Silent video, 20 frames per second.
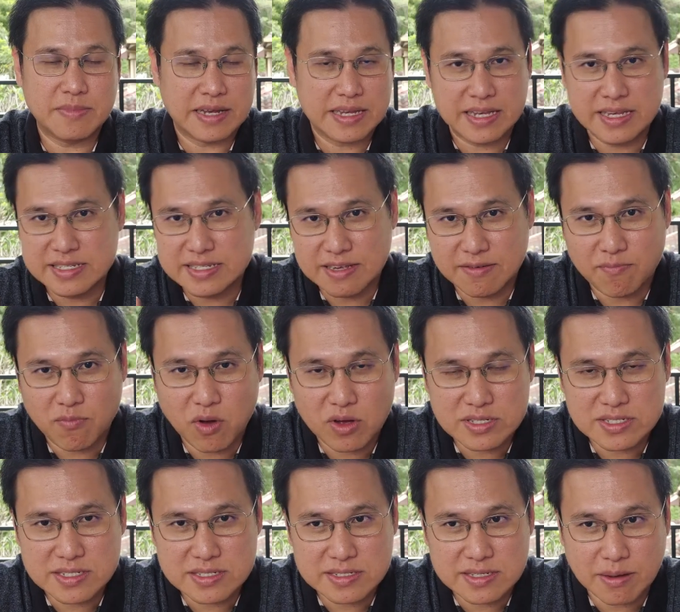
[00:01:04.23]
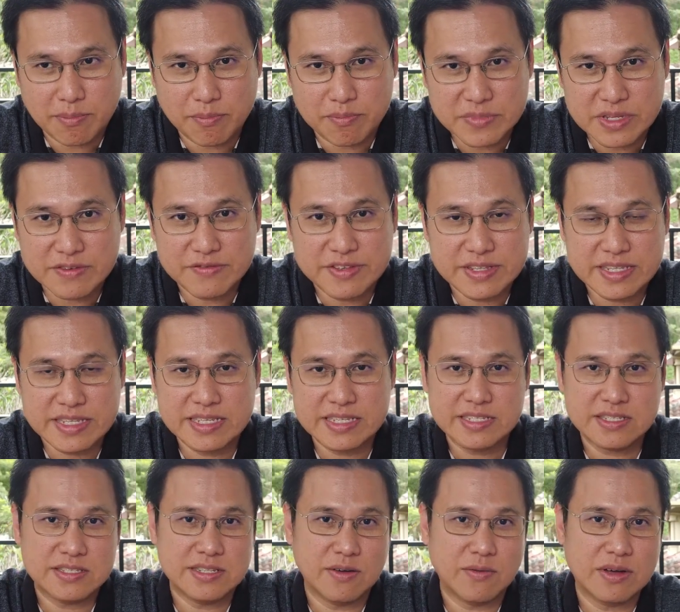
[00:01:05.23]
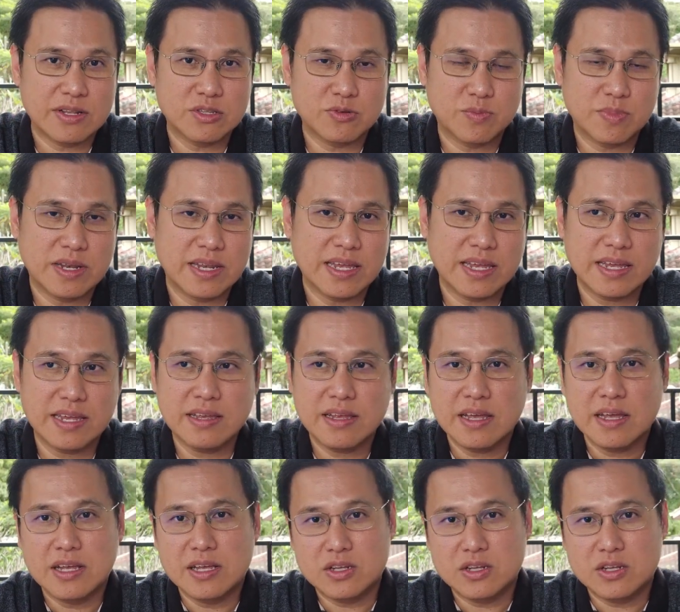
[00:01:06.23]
my kids have bought some DVDs they want to play